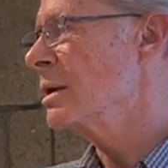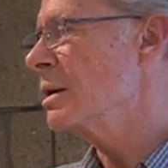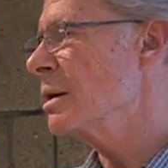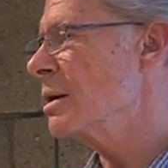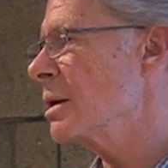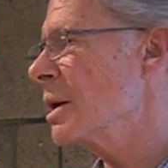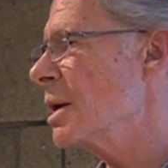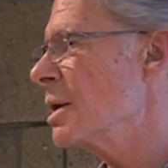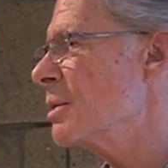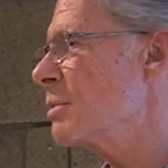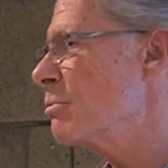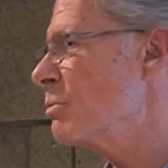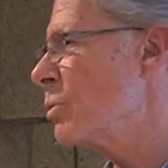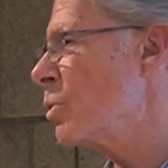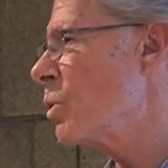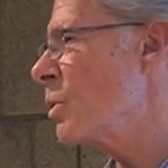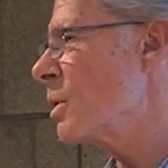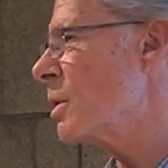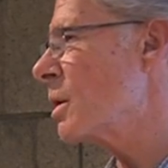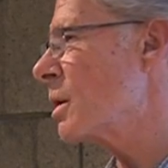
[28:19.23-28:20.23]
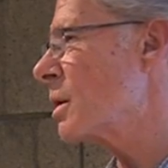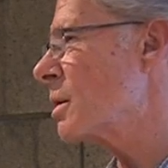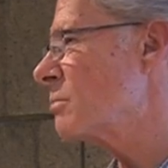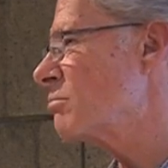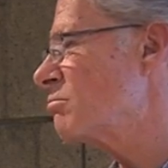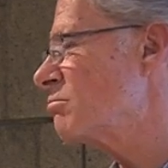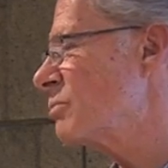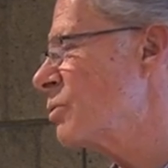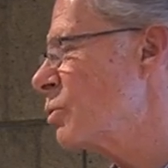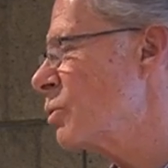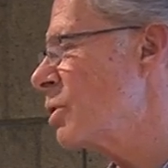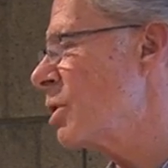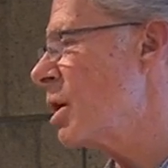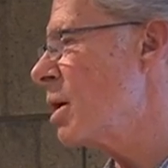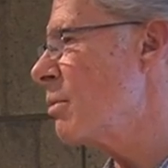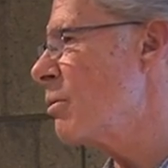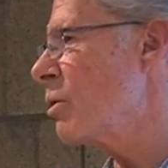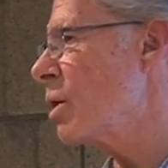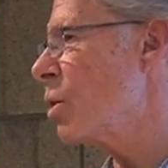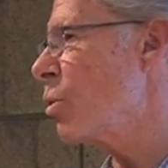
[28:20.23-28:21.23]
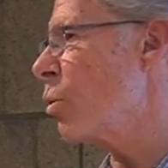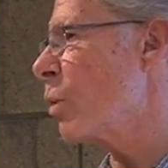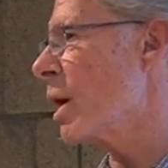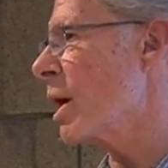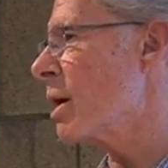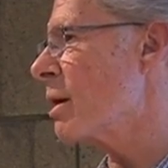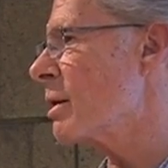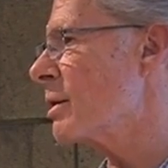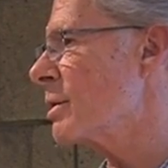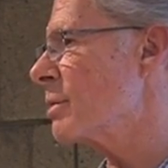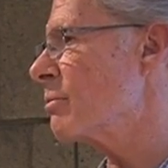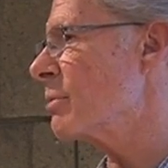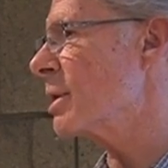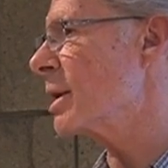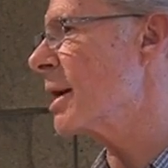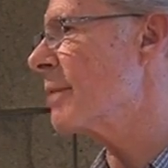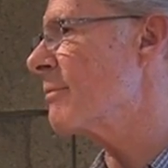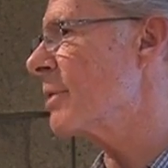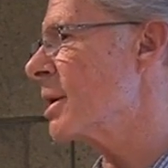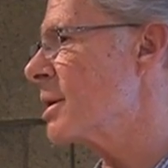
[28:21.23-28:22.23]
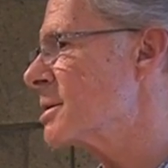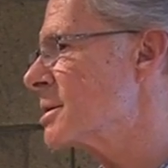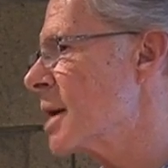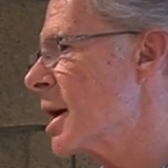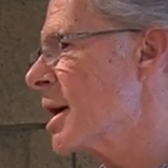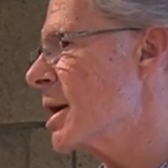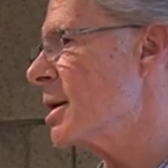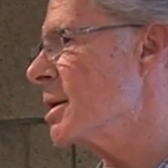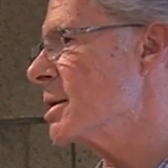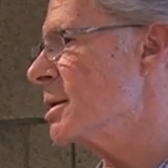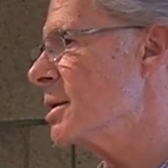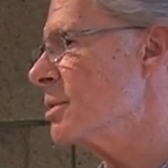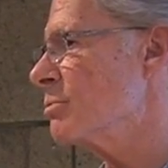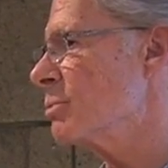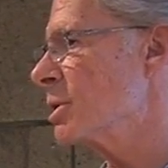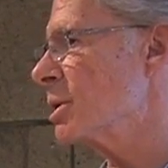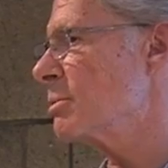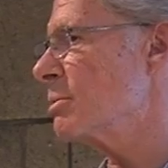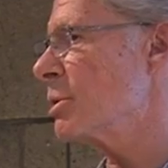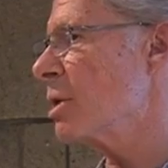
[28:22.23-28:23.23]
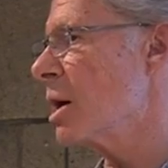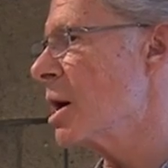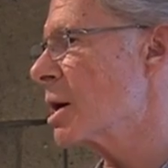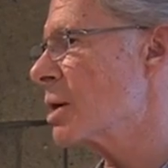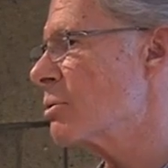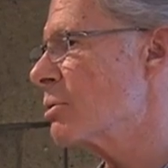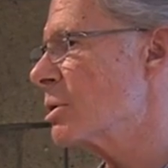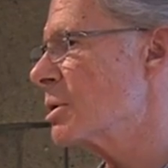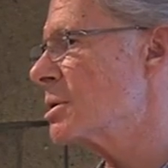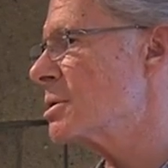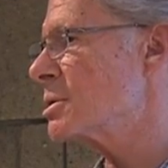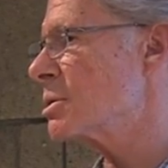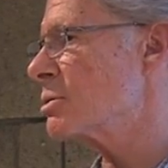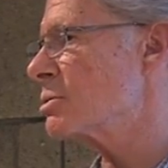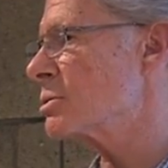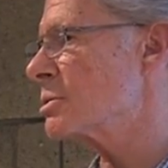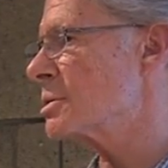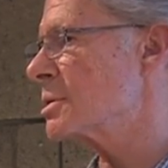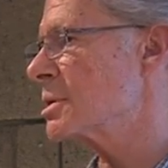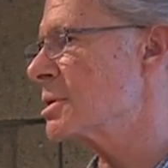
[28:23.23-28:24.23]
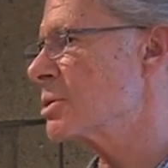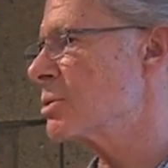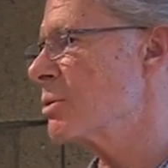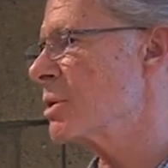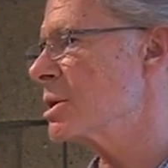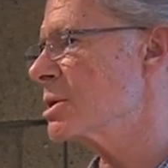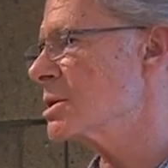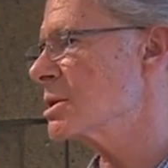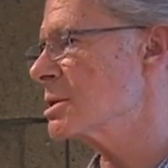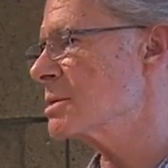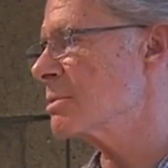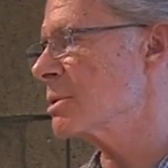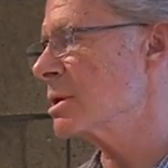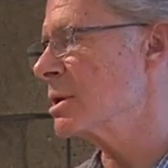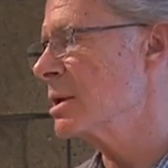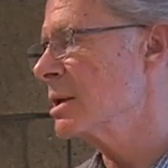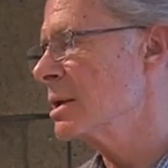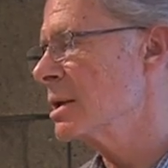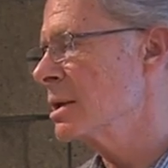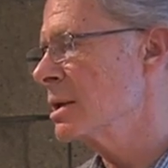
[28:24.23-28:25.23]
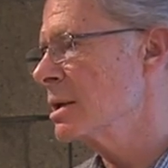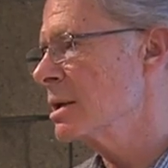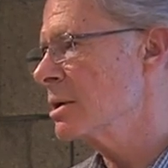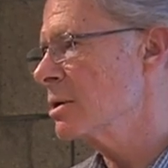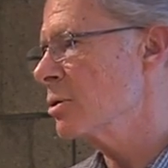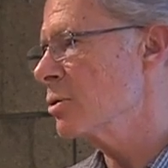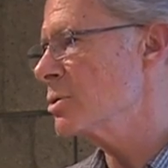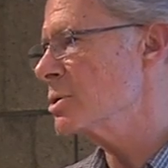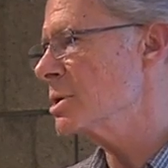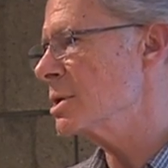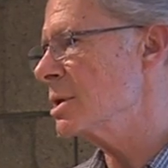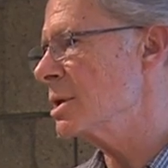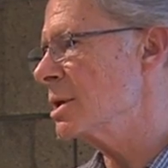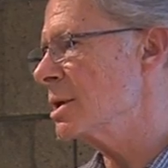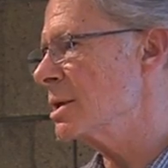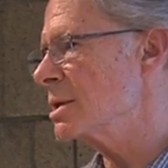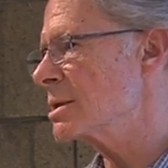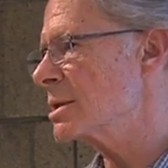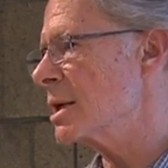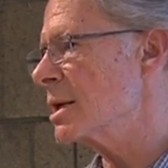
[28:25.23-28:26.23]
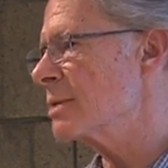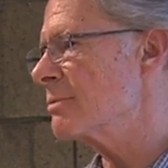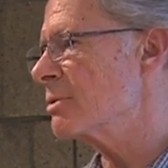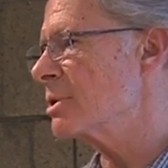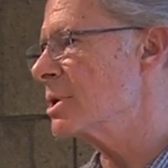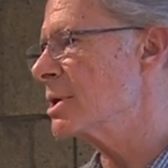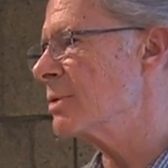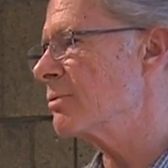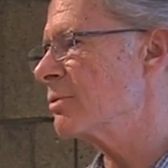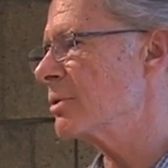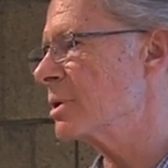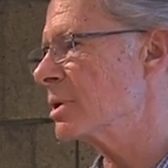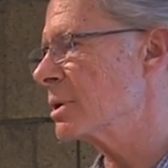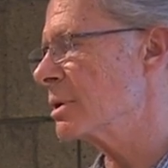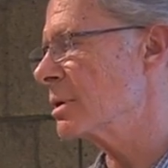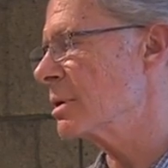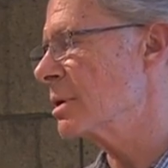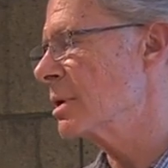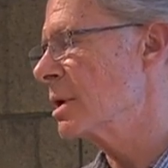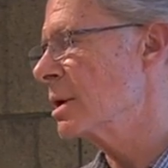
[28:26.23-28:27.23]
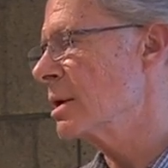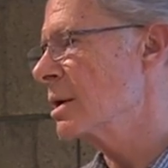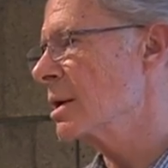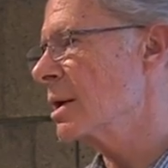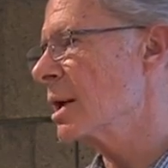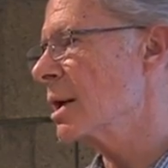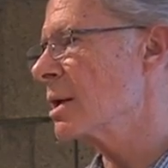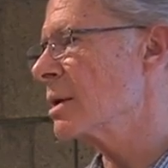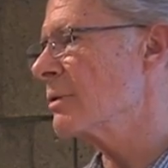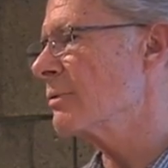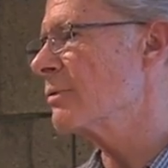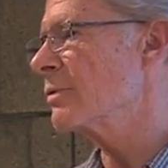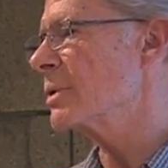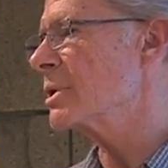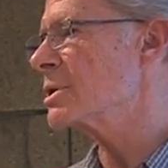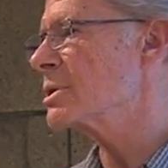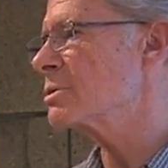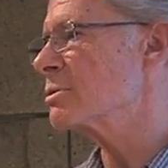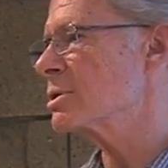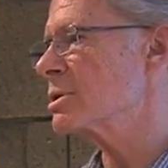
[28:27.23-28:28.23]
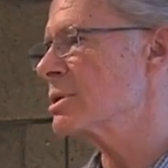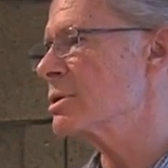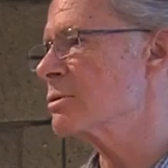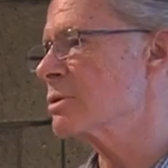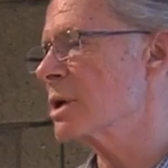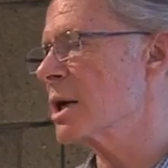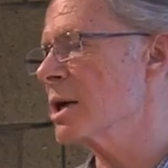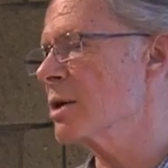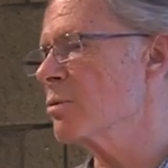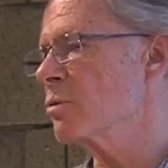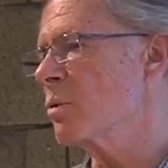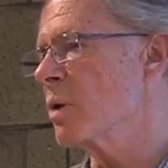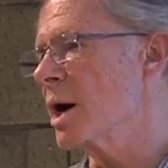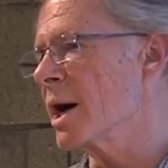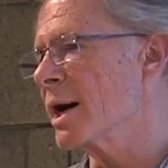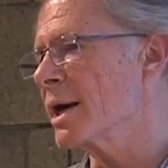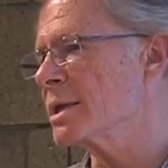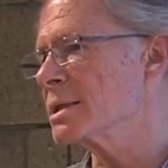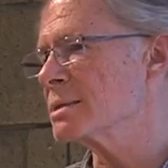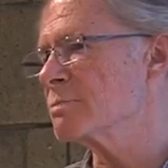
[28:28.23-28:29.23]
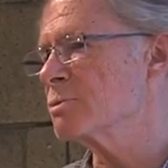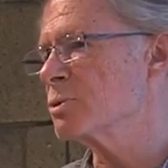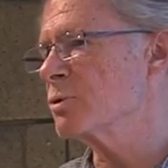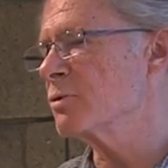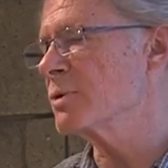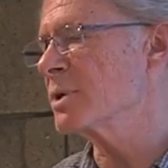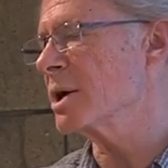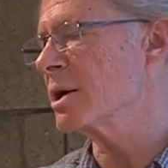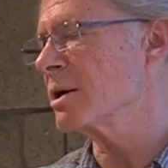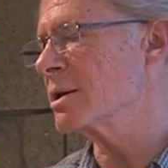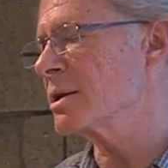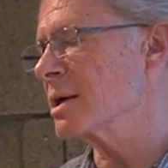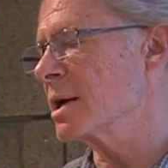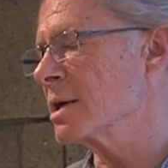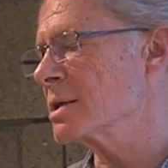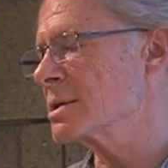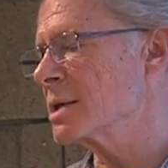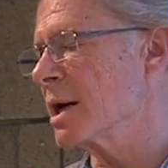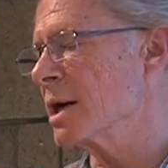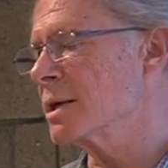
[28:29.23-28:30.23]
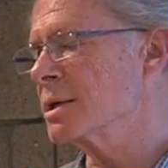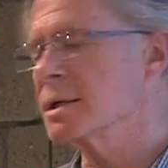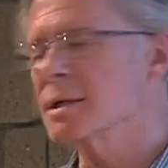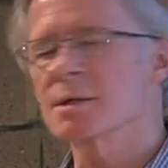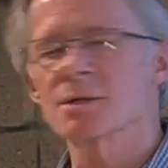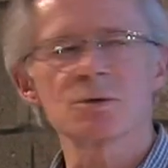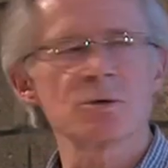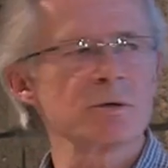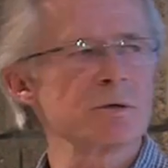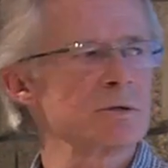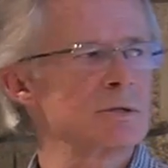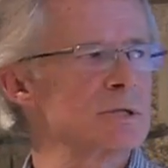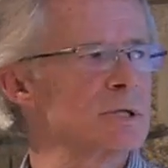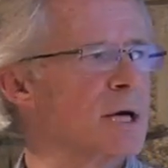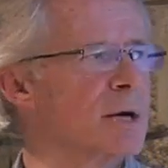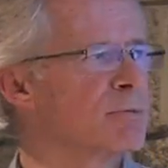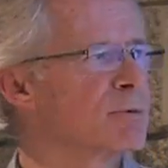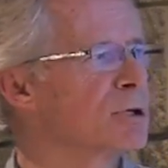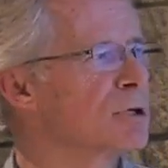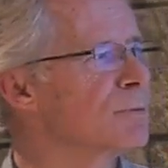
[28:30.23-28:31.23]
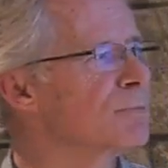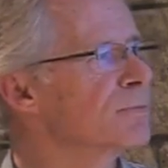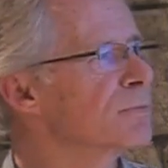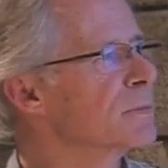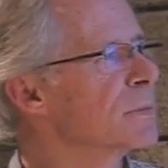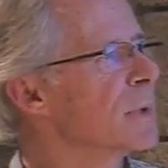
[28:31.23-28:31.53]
are kind of more, we're all aware that we have anxiety and we can be awkward in social situations, but OCD is kind of a different kettle of fish, which is kind of why it's moved out of the anxiety disorders chapter.